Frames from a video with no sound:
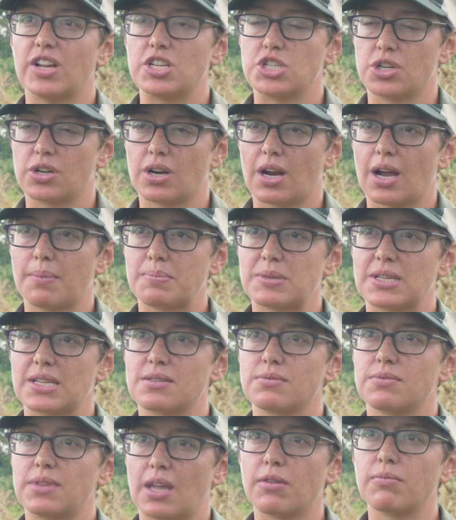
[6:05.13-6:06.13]
veggie crops
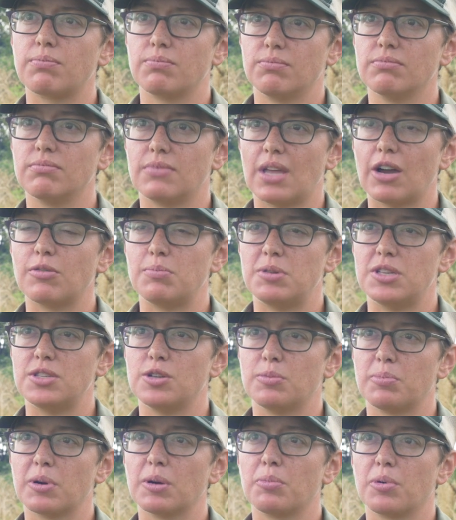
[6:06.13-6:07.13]
that's that that would be
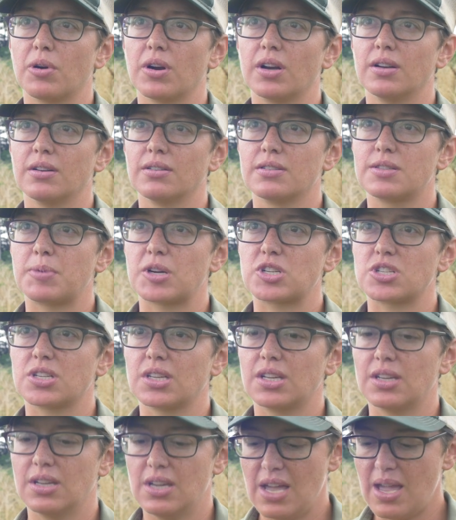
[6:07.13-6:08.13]
super important
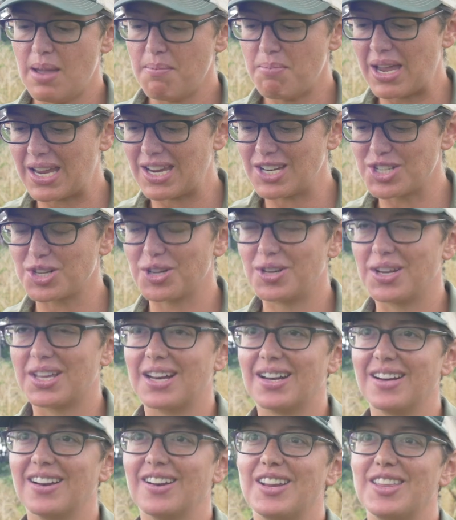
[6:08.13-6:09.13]
especially making sure you
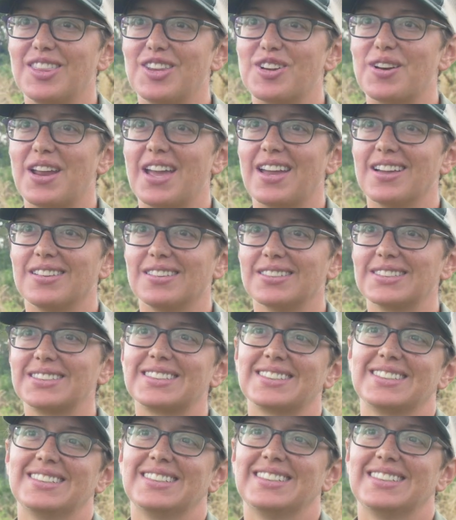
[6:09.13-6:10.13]
get underneath your nails